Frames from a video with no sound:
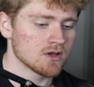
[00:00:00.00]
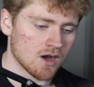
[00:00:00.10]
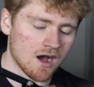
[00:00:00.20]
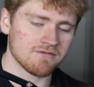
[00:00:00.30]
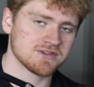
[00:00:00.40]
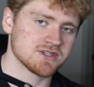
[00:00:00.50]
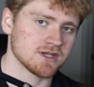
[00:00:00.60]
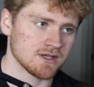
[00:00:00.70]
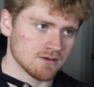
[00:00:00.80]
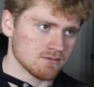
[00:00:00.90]

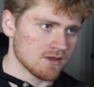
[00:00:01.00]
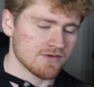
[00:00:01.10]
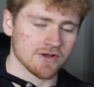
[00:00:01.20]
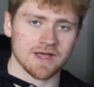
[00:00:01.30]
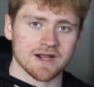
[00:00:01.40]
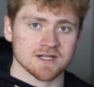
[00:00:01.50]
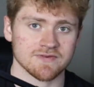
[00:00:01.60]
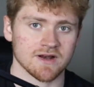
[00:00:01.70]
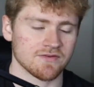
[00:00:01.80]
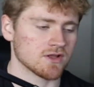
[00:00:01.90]
obviously, if you're a Lakers
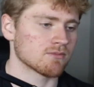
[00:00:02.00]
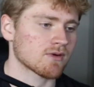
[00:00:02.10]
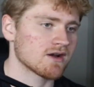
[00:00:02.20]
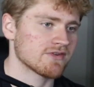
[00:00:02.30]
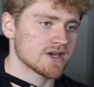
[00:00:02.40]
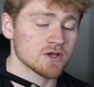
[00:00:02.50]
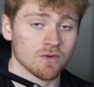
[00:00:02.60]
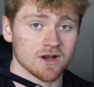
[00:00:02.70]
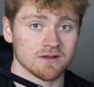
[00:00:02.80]
fan, if you're a LeBron fan, you want